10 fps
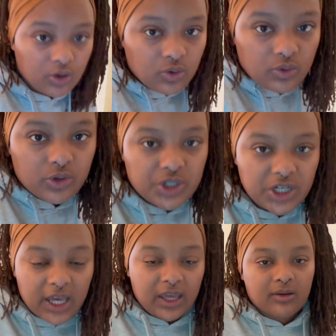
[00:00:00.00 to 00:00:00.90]

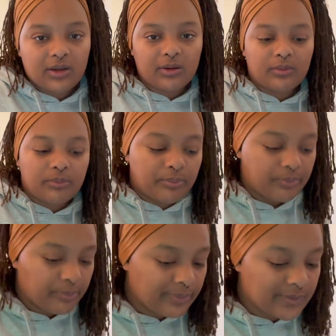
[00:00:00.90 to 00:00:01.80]
crocheting
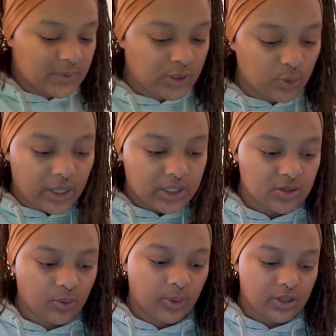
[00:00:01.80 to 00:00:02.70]
granny
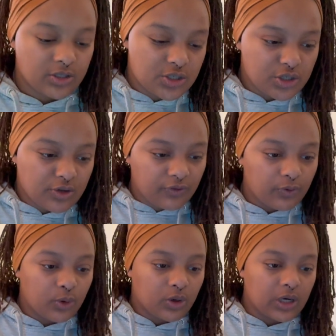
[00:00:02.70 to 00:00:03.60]
squares
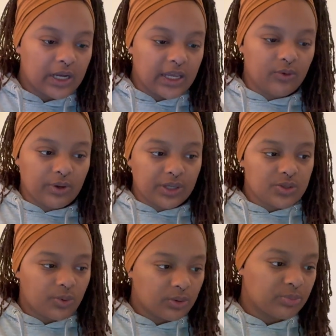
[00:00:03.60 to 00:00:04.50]
for a granny
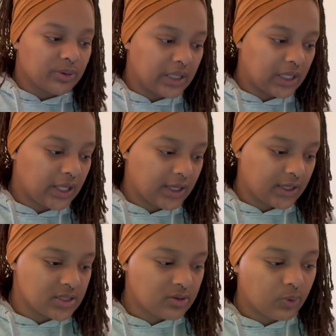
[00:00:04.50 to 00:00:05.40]
square blanket.
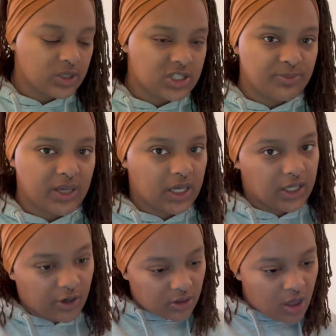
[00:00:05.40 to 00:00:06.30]
It's going to be a
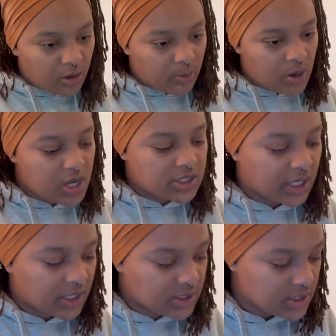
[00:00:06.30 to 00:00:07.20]
year-long
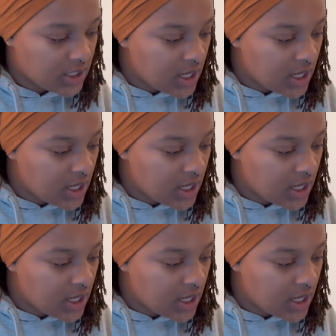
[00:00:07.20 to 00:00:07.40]
project,